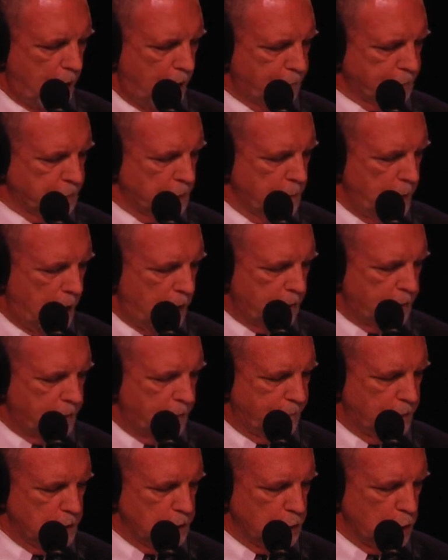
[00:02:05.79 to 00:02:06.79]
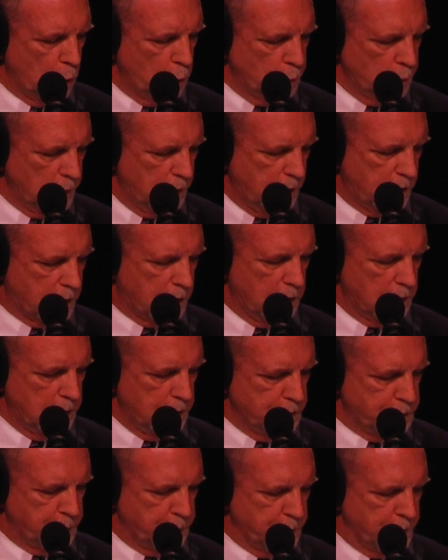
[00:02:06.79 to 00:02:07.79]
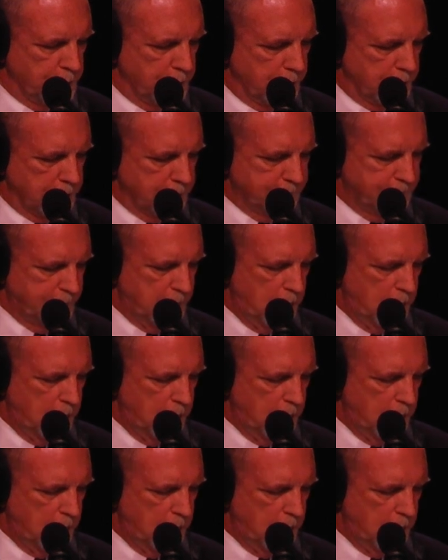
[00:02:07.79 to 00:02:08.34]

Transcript: aftermath of a lonely collision.